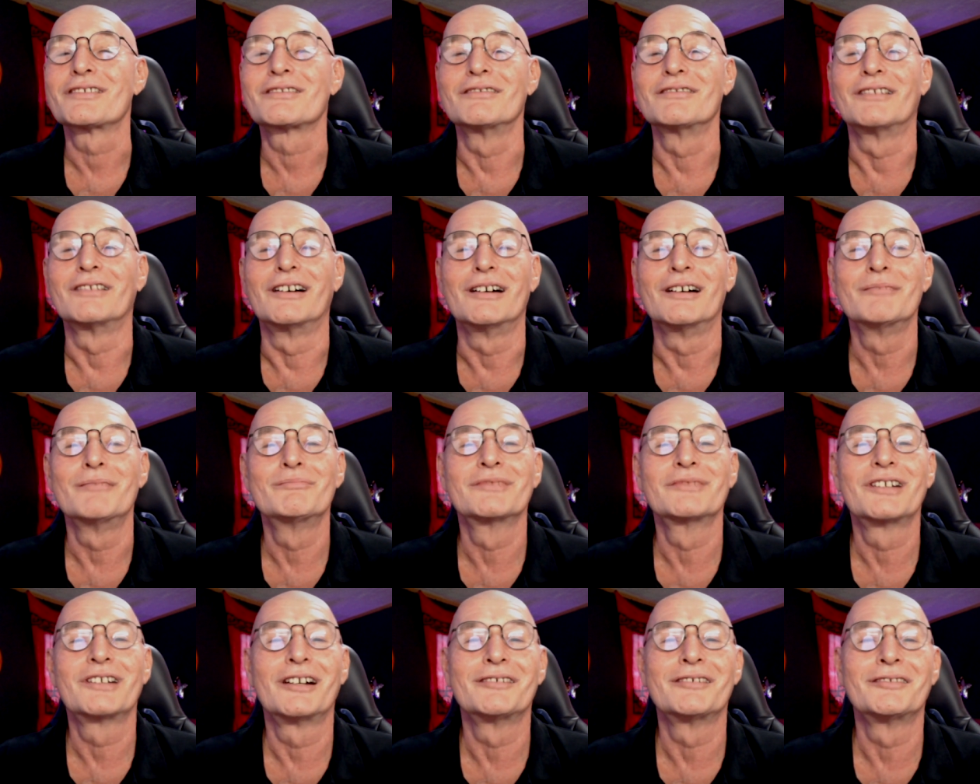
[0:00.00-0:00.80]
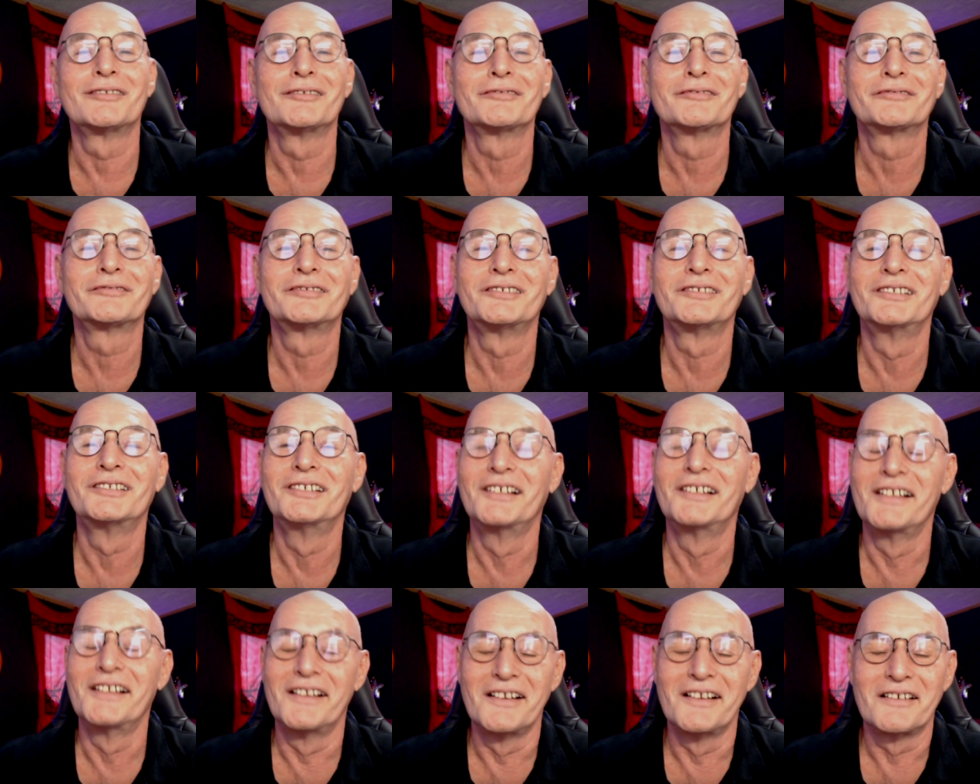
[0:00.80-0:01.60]
So I'm kind of
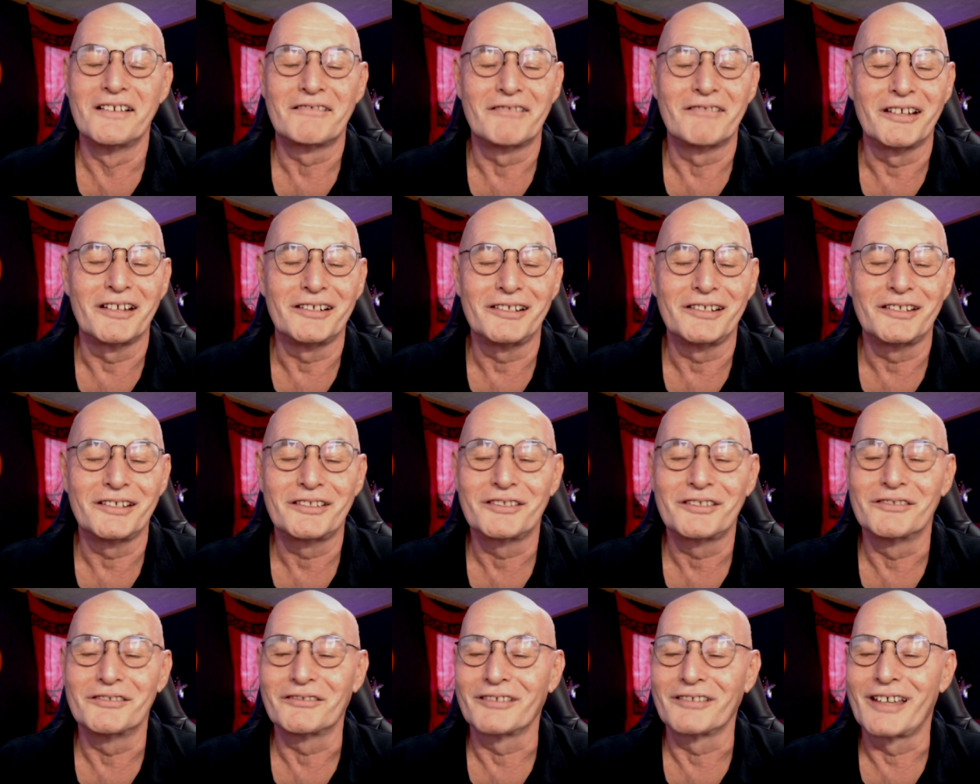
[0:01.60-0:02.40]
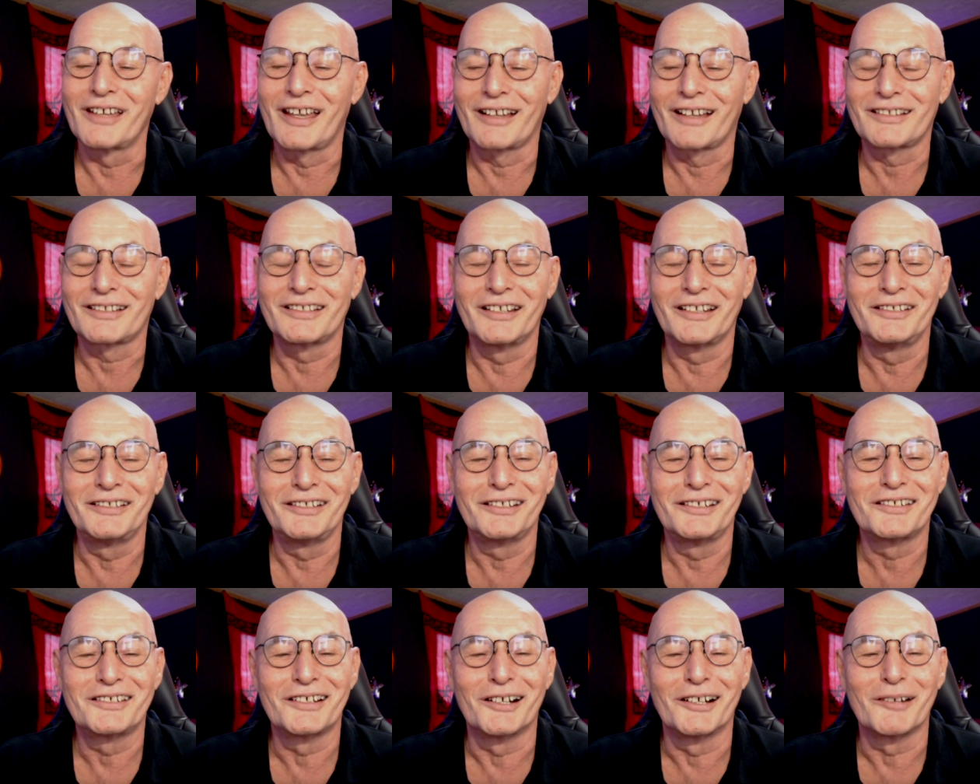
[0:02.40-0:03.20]
ready to react
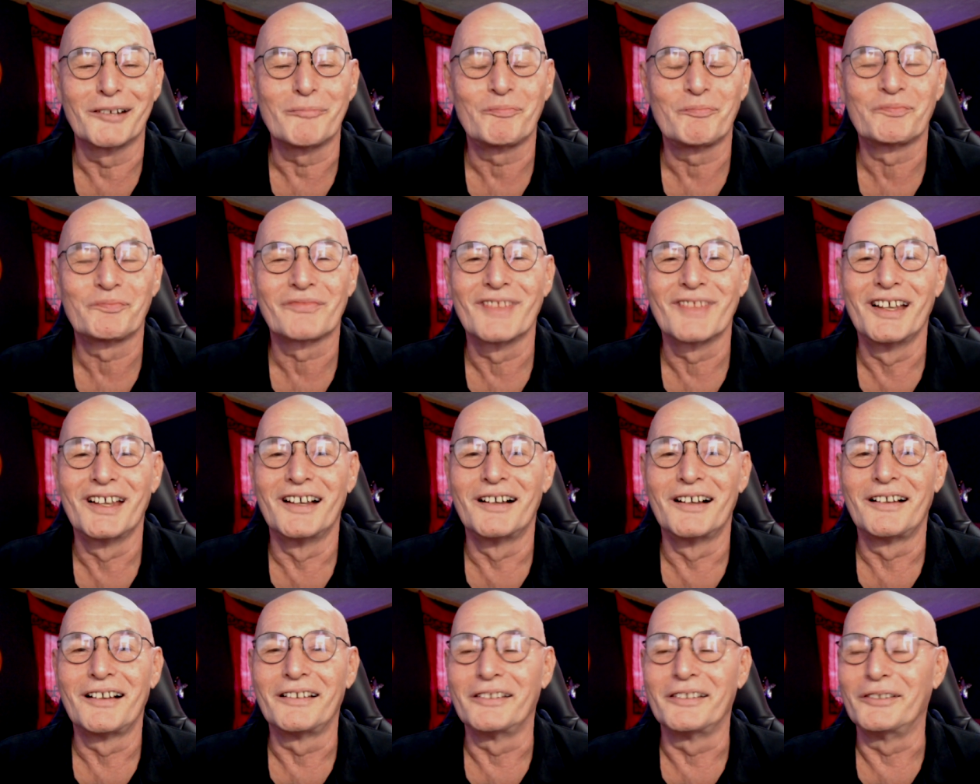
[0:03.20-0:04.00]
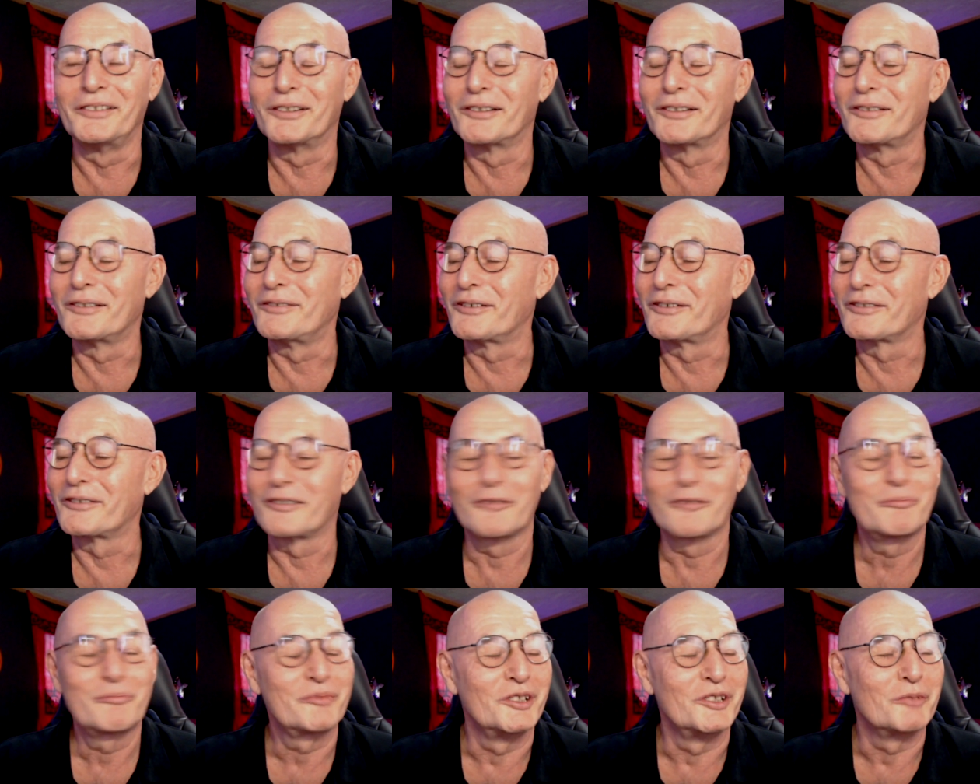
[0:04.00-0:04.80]
anytime. You know, a lot
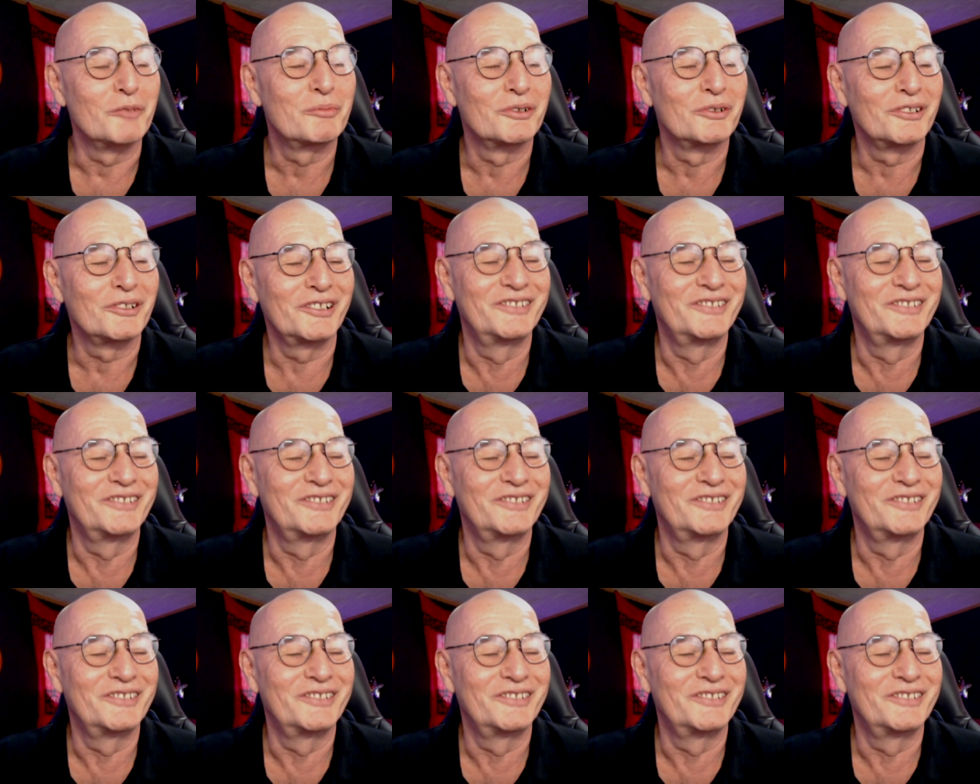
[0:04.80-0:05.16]
of people